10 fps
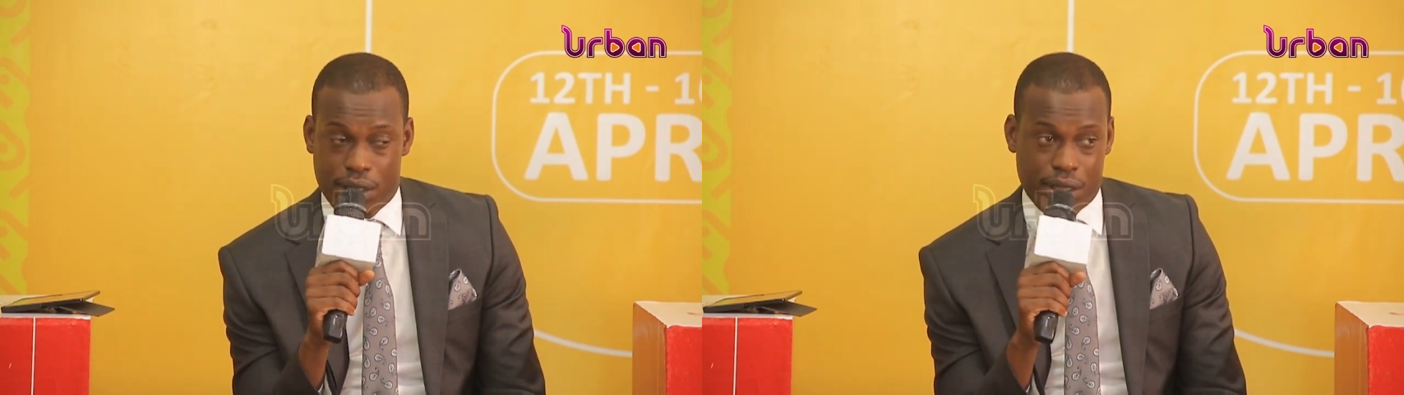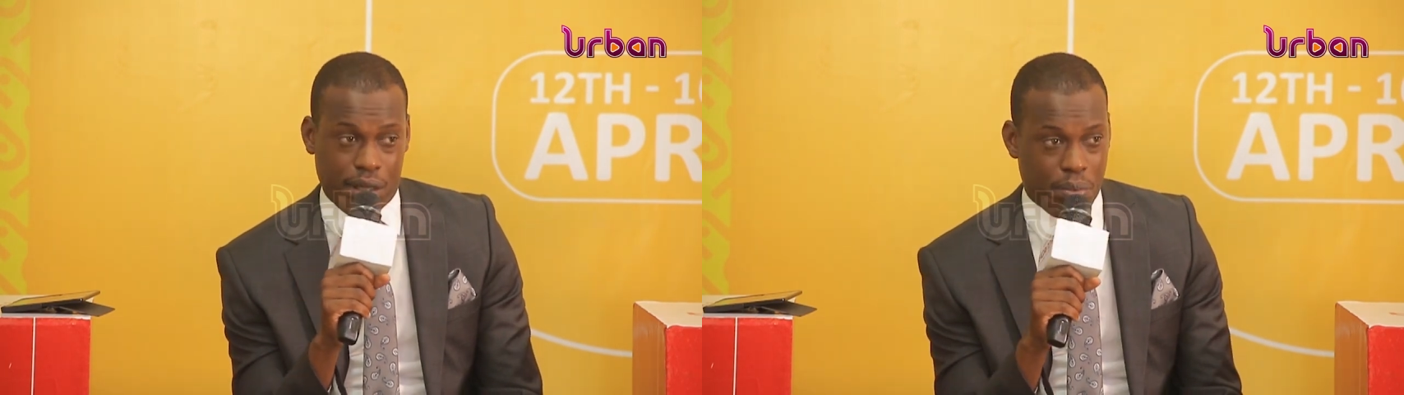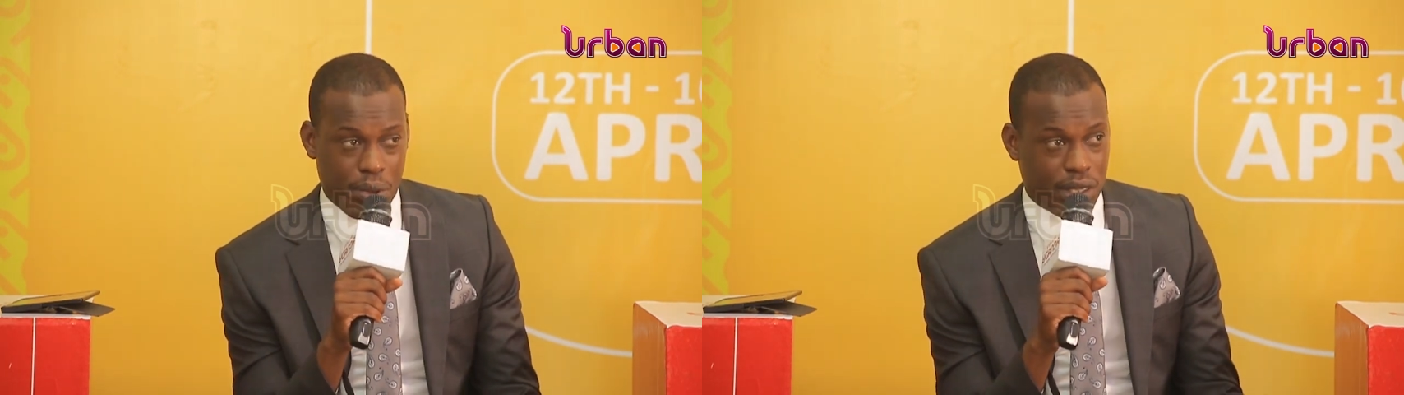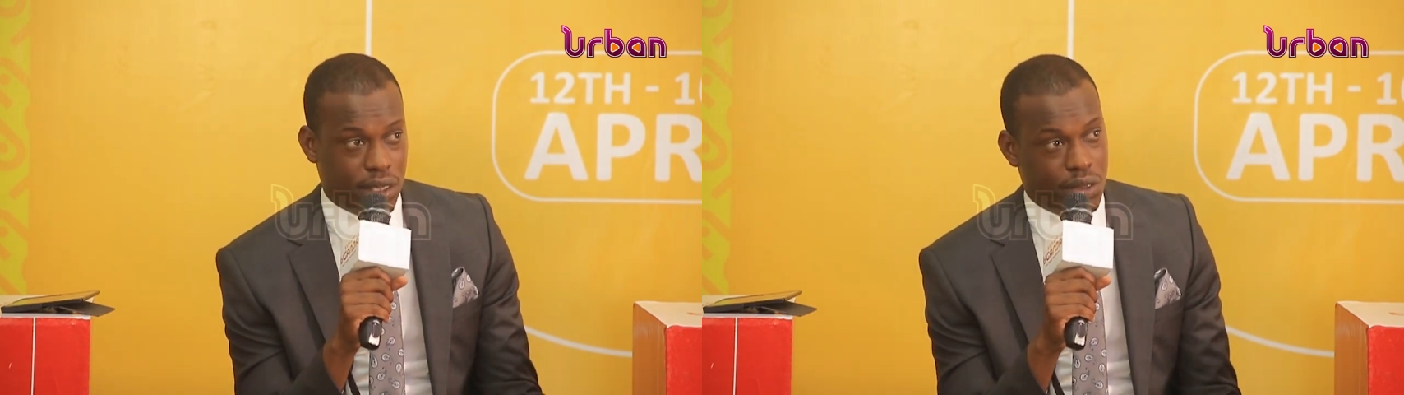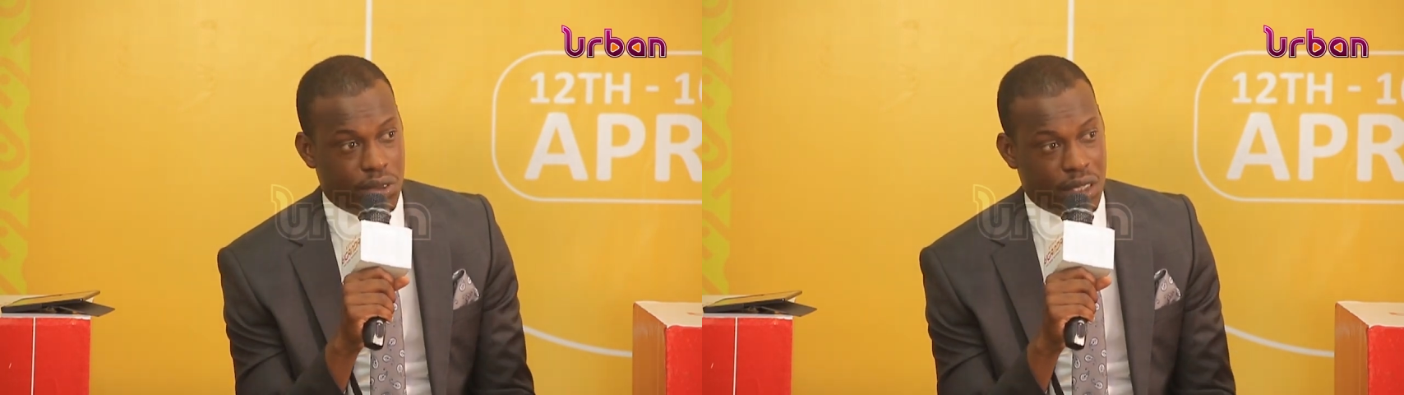support
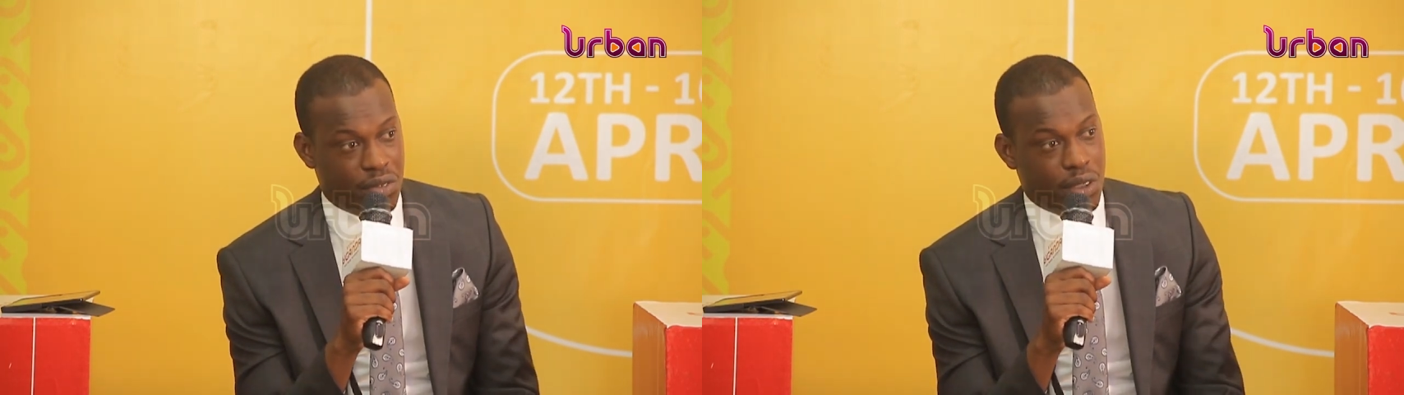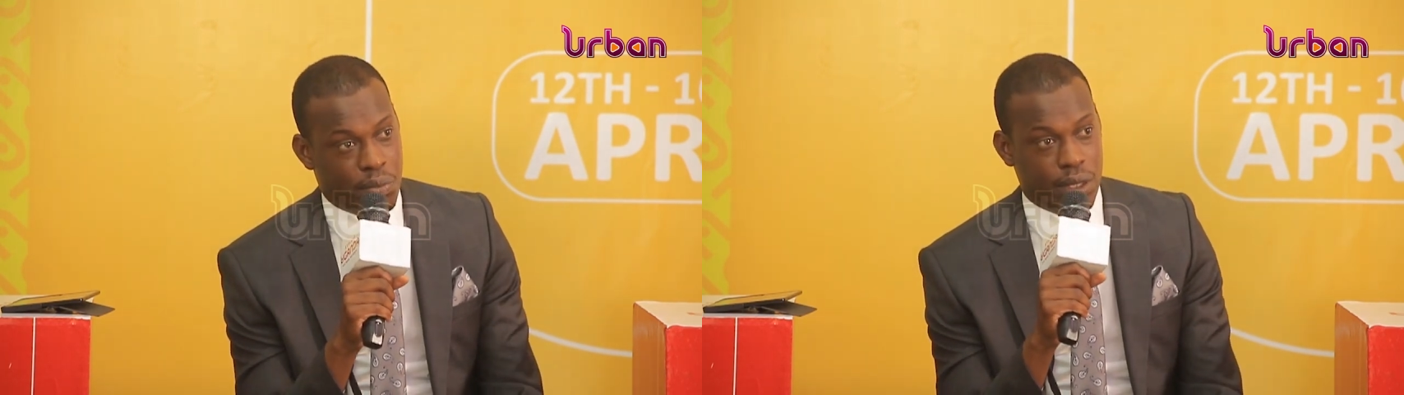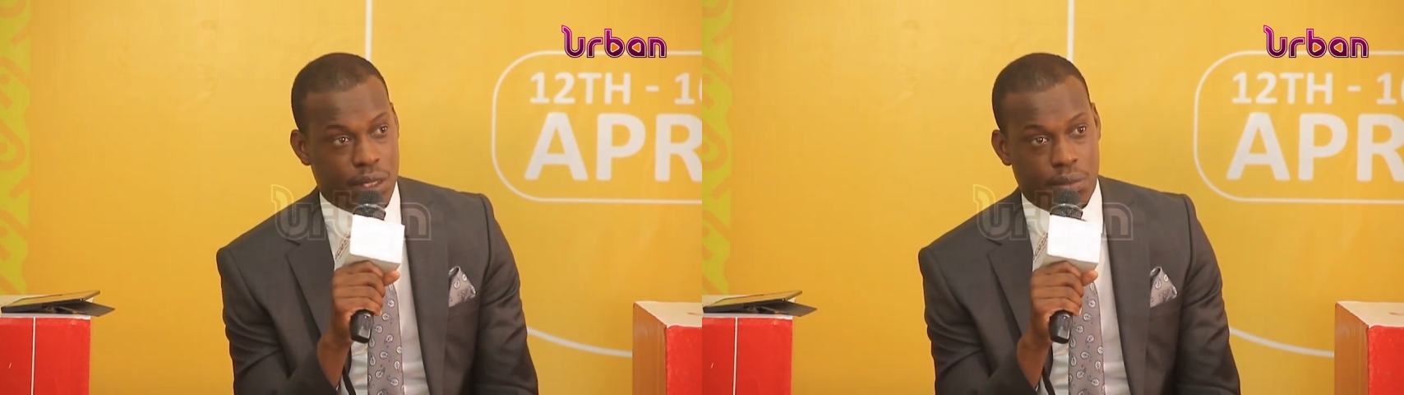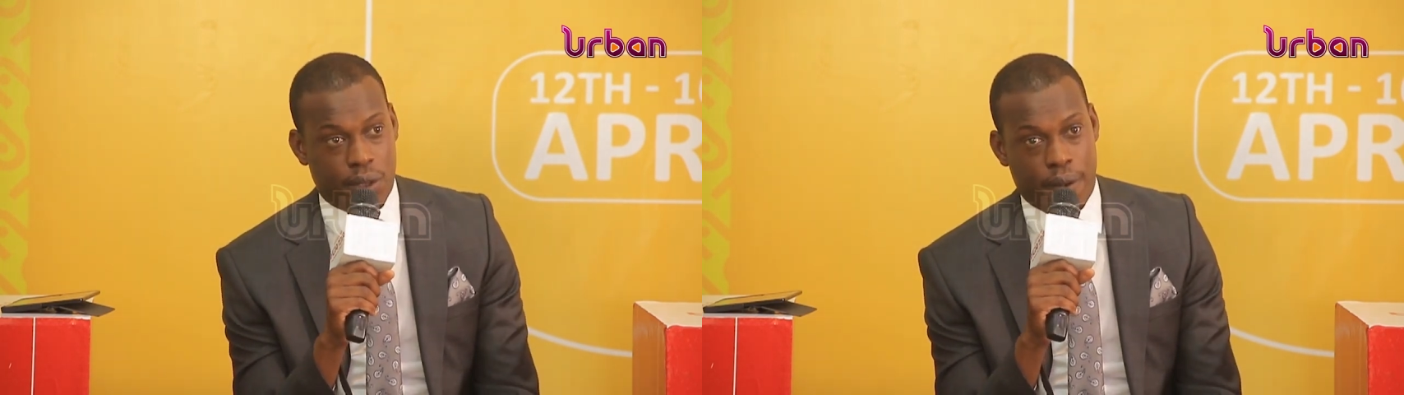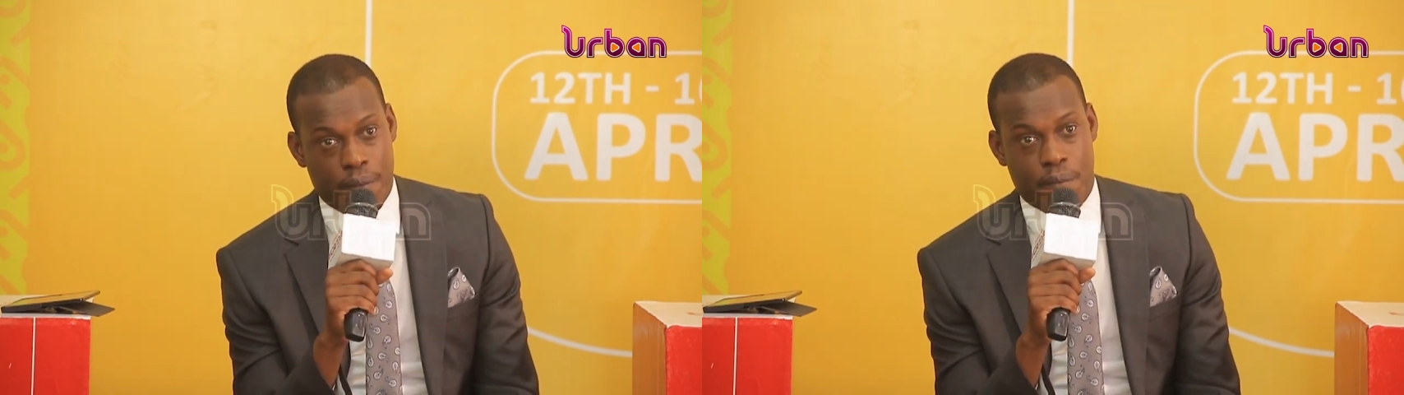in whichever way
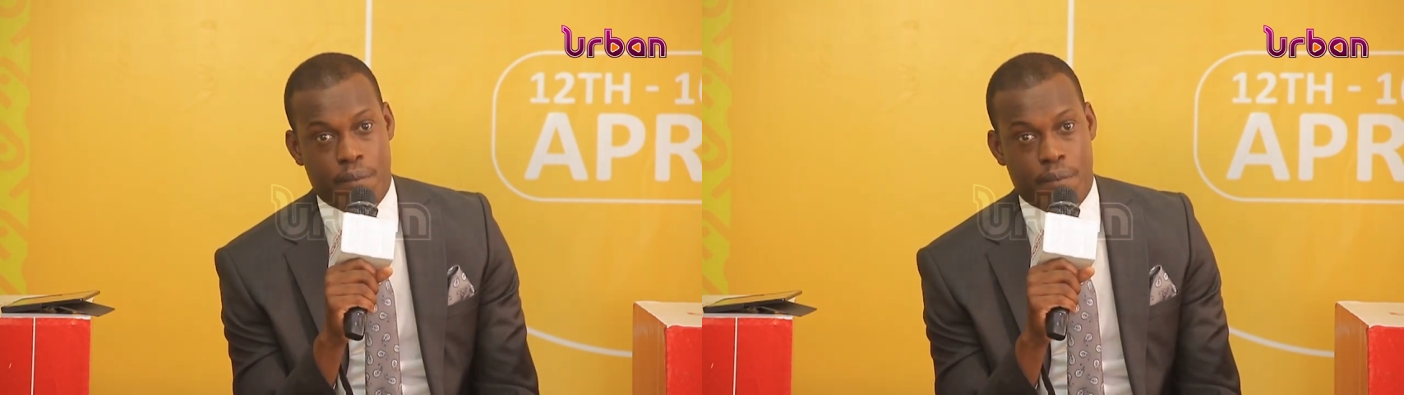possible.